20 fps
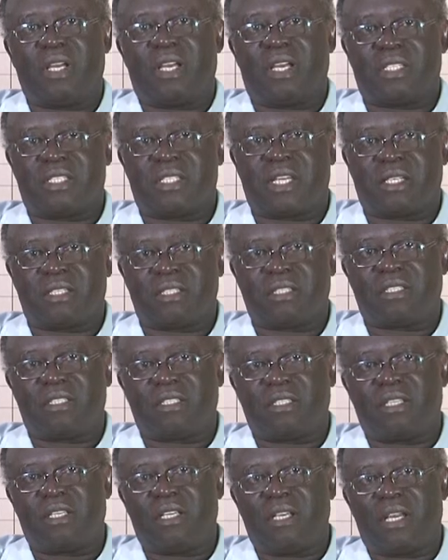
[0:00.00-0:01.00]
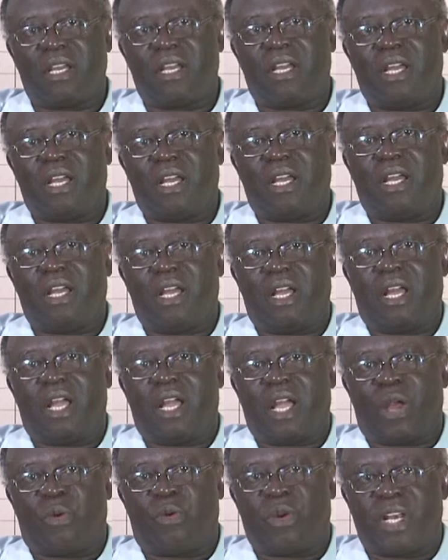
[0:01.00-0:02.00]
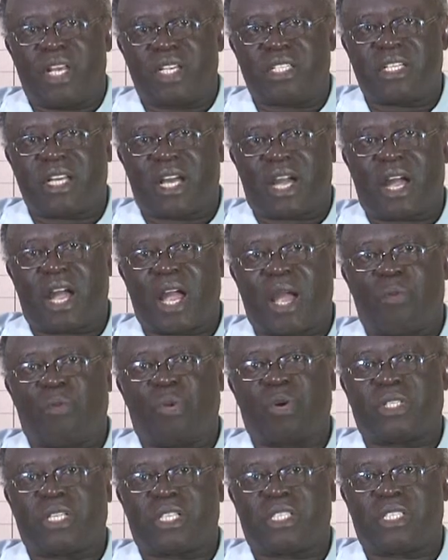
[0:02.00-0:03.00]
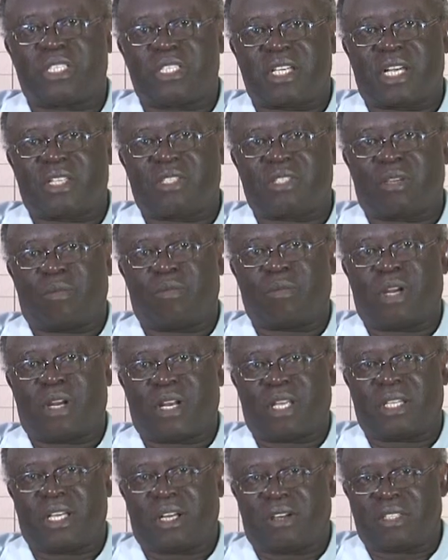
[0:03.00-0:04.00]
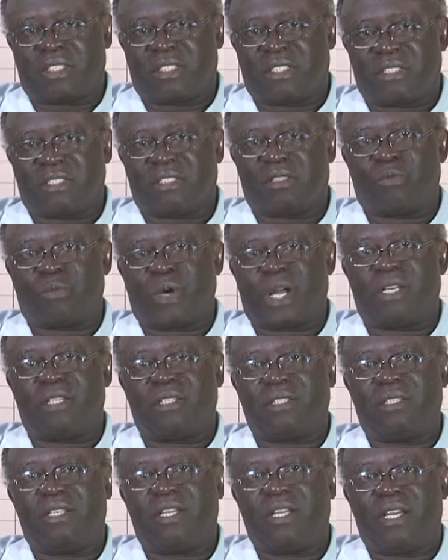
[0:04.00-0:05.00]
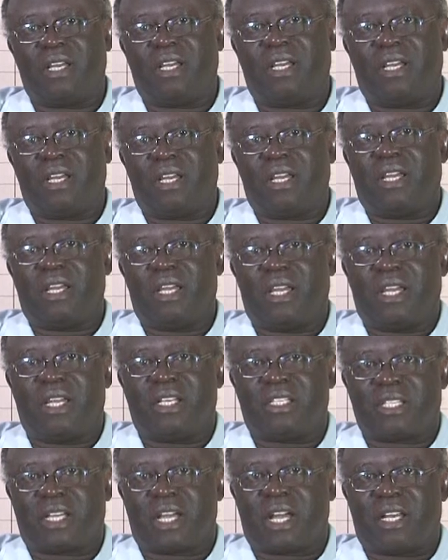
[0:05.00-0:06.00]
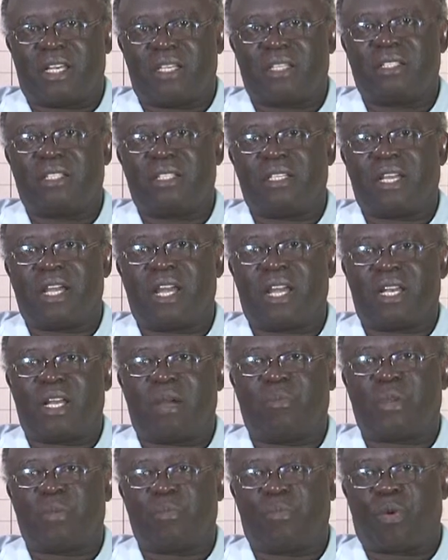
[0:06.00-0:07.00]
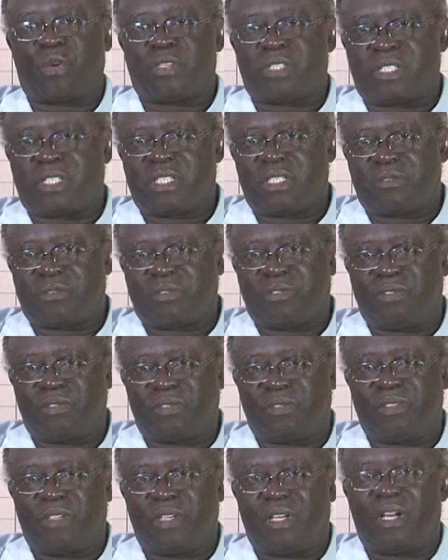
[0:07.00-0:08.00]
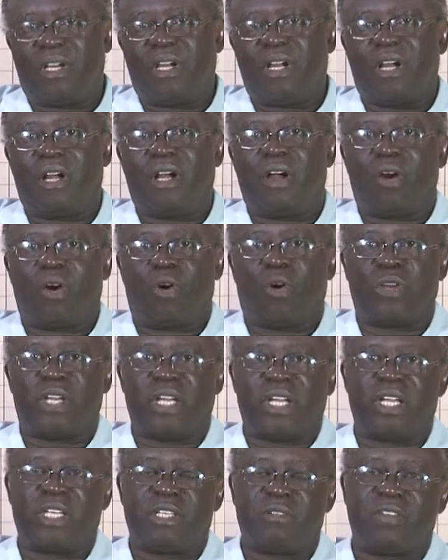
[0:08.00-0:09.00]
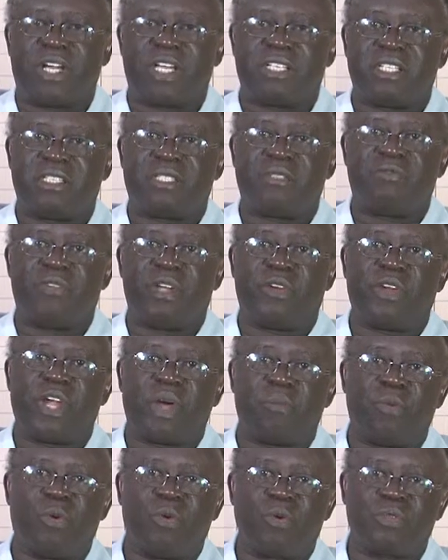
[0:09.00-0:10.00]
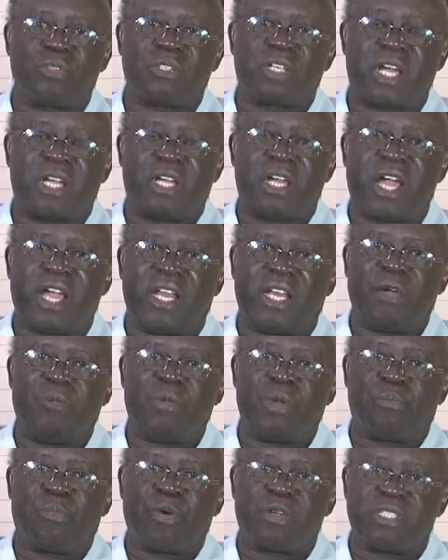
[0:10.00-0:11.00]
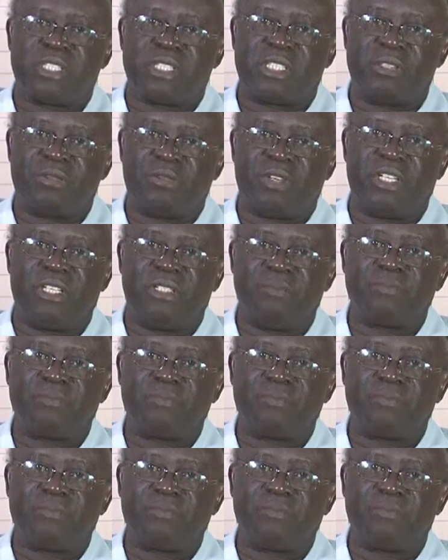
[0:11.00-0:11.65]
is that a relational hypothesis has some characteristics. One, it can either be positive or negative. That is, variables can either be positively